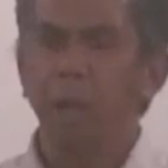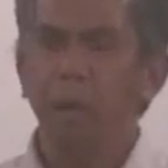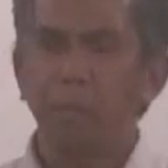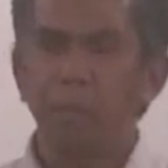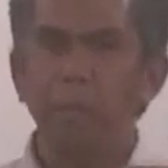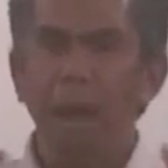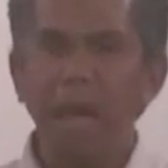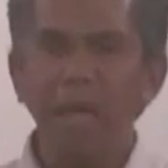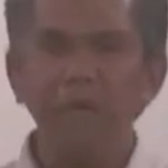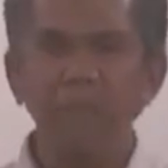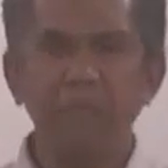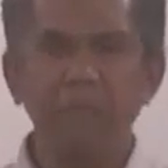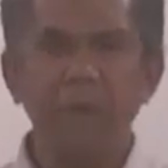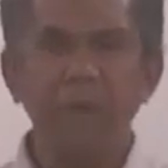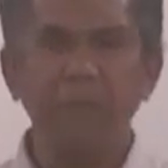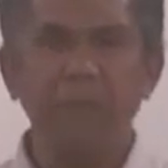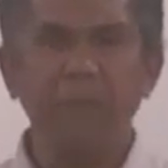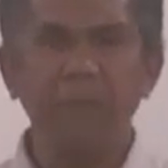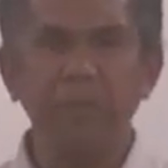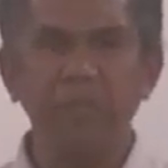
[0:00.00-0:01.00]
my
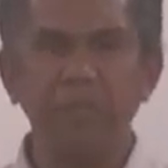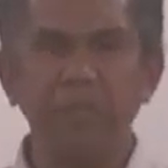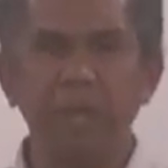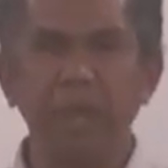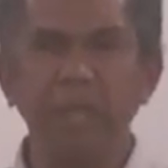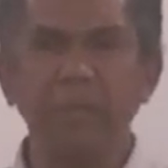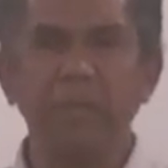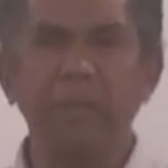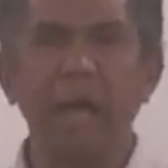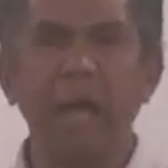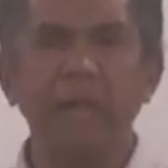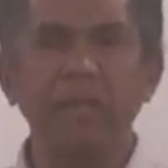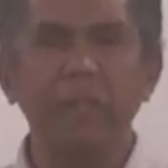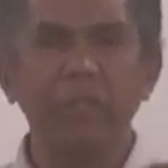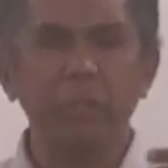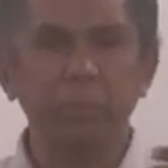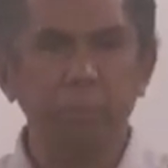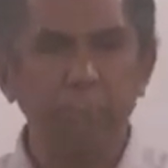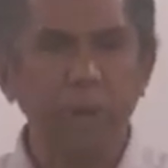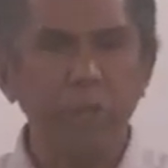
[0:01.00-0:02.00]
faith is not an
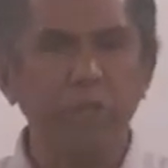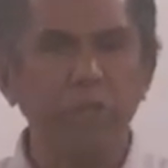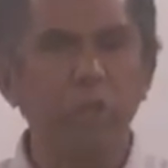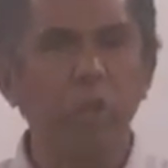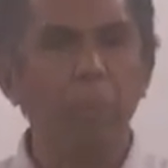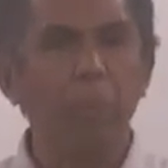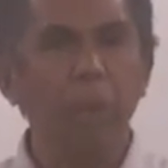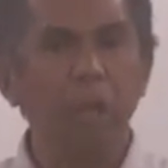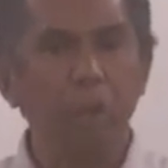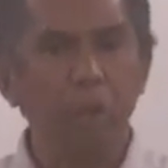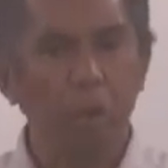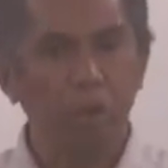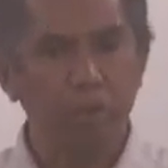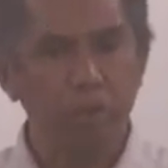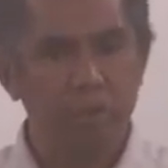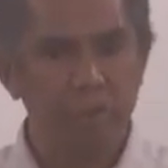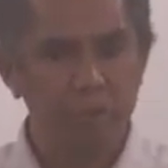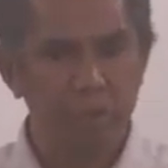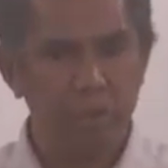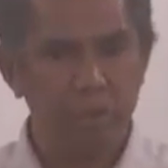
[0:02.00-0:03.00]
expression of my
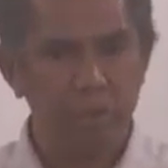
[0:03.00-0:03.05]
culture.